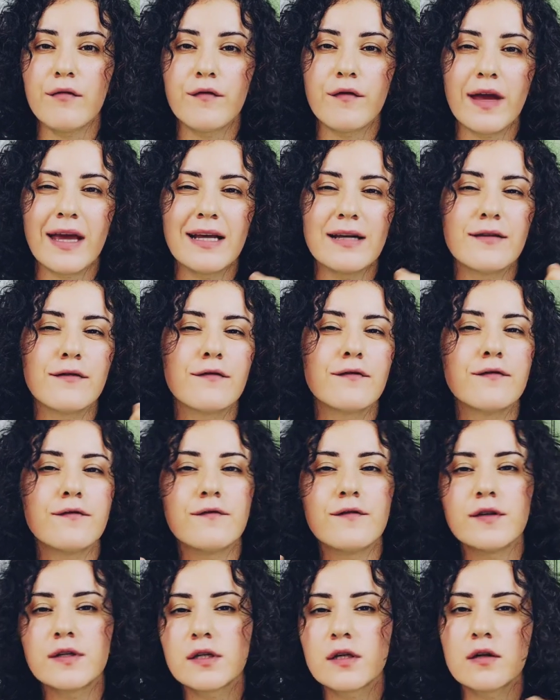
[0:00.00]
a
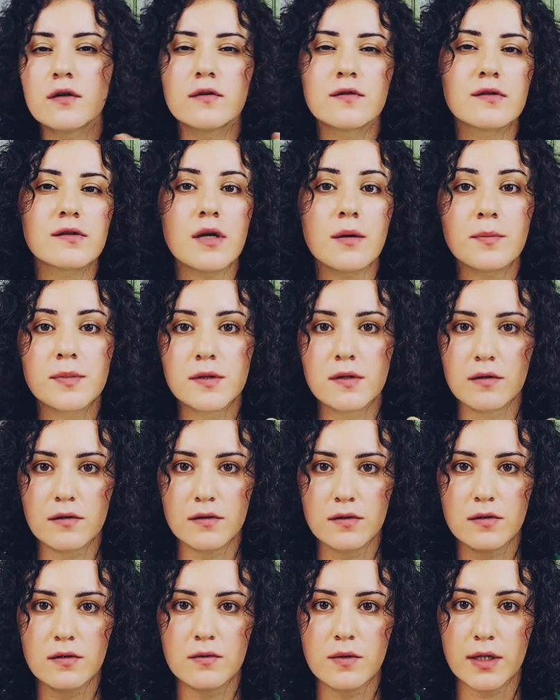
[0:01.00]
physical
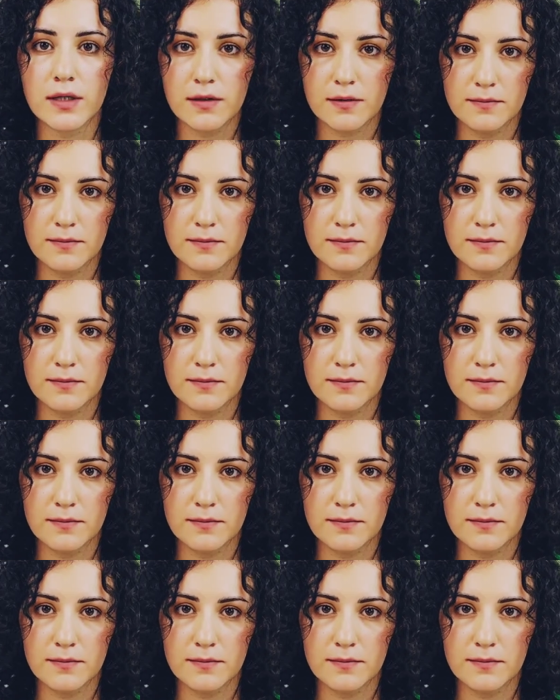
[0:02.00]
substance to it.